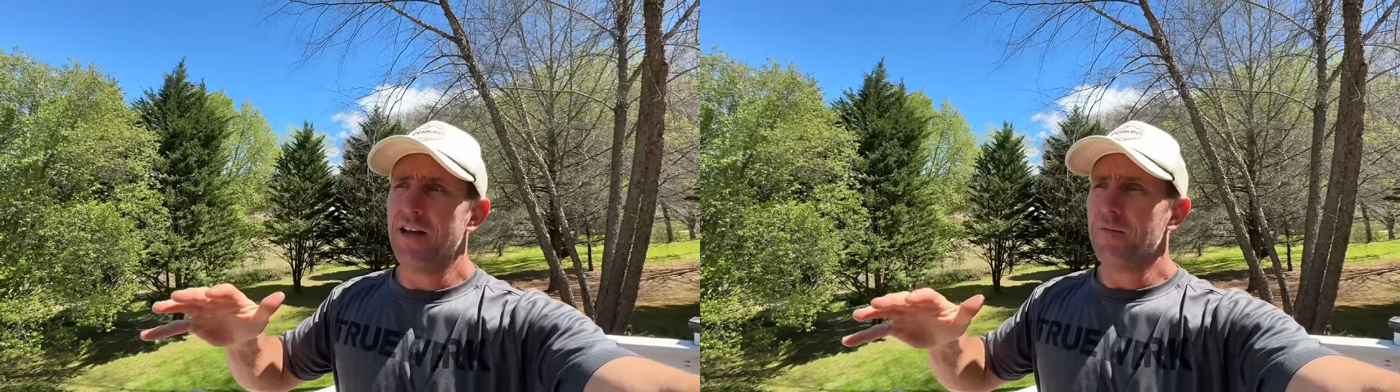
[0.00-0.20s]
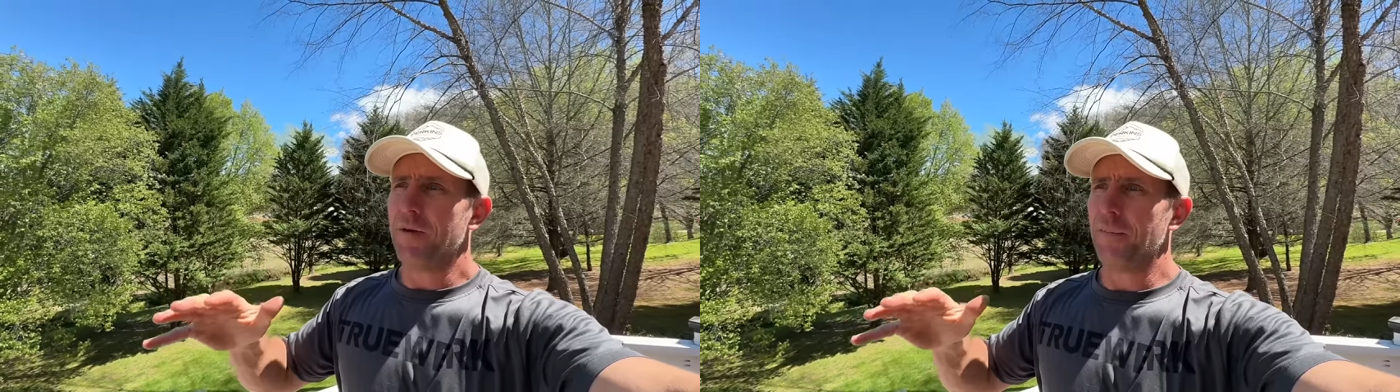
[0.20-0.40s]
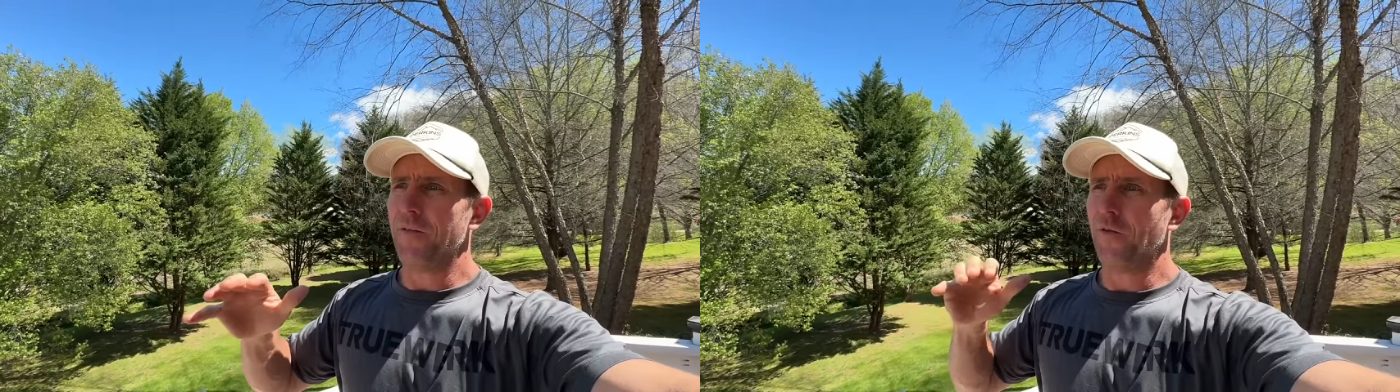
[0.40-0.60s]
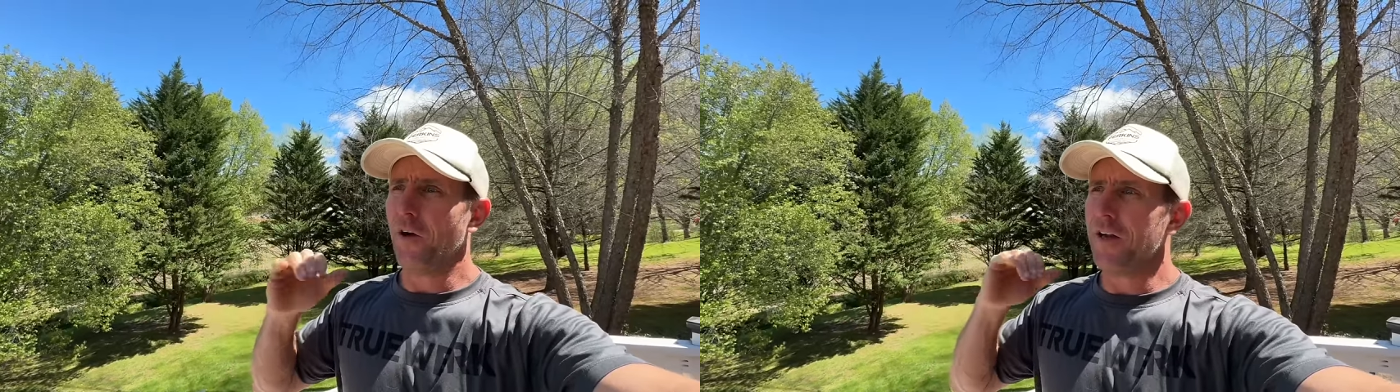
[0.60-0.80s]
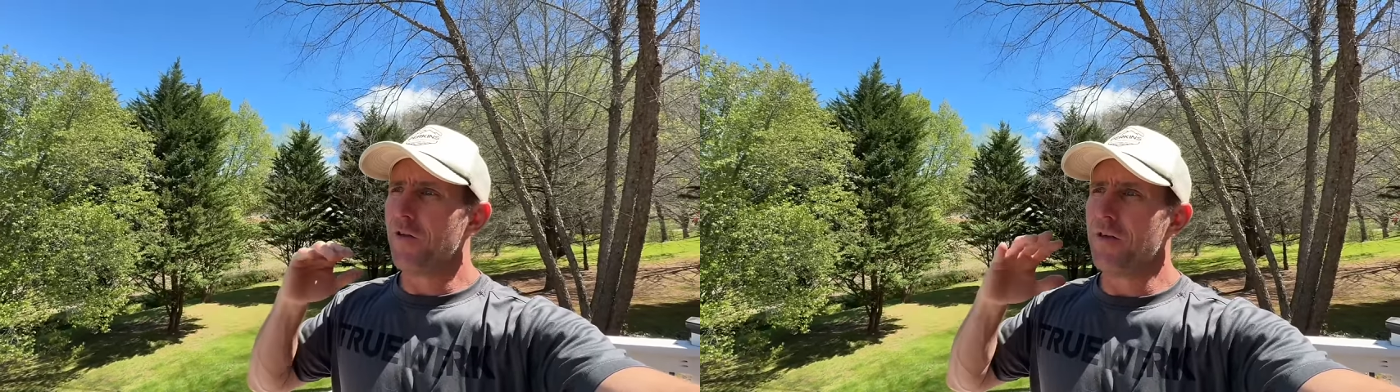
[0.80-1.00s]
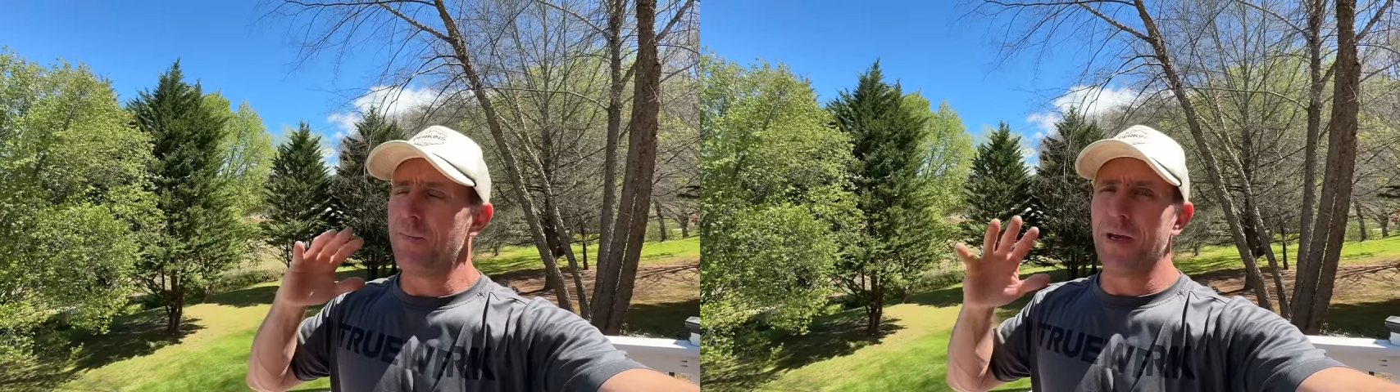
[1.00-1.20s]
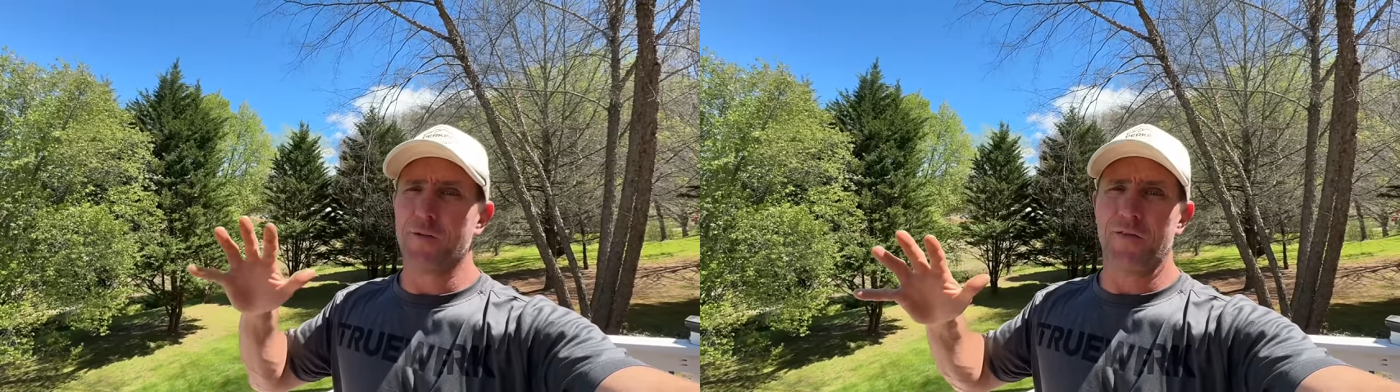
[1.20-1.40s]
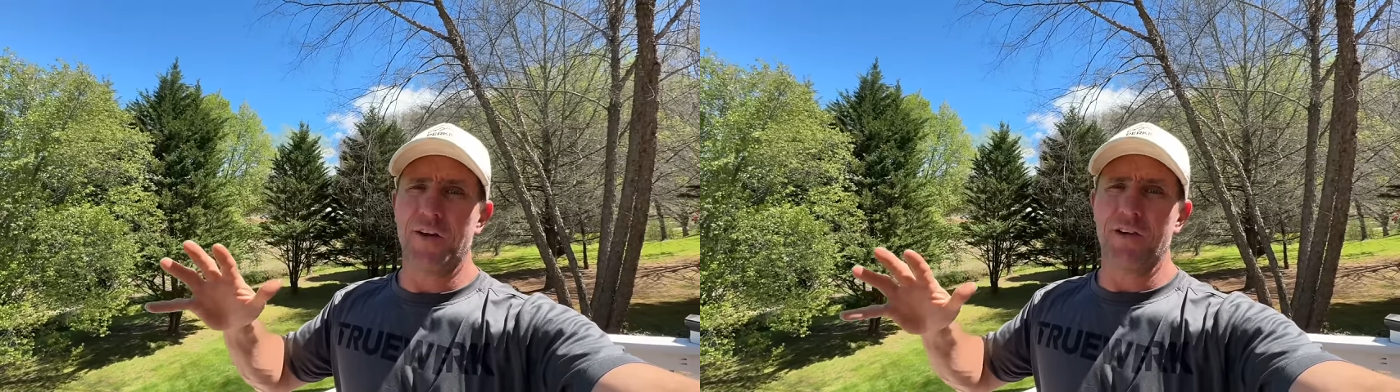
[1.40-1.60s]
But before I do the big
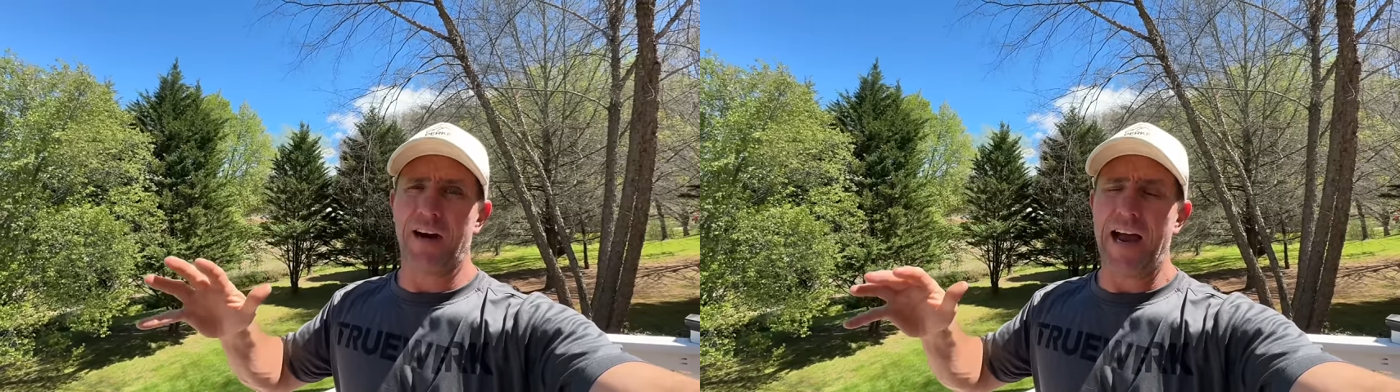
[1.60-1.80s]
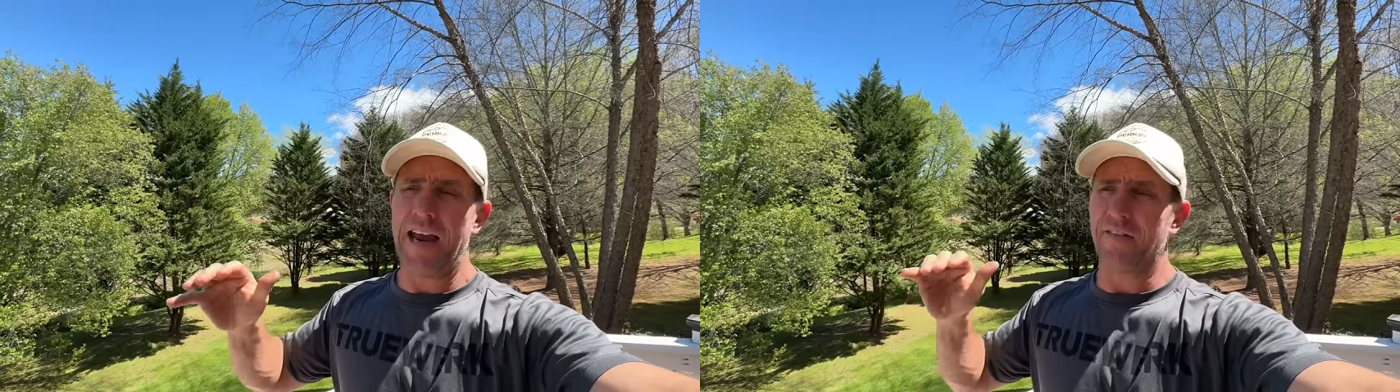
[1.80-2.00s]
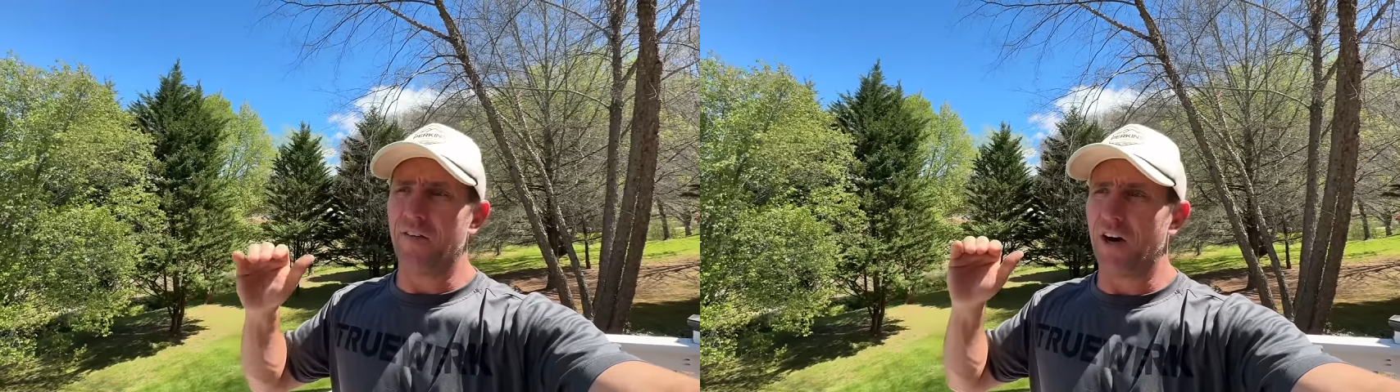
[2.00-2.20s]
reveal, I have